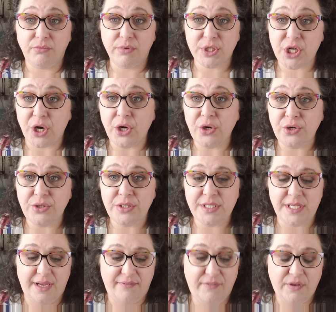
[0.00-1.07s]

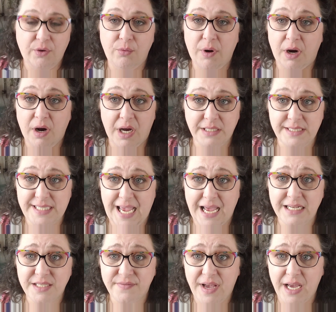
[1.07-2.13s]
returns if you are
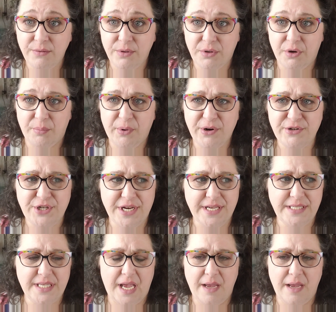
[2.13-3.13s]
unsatisfied with your purchase.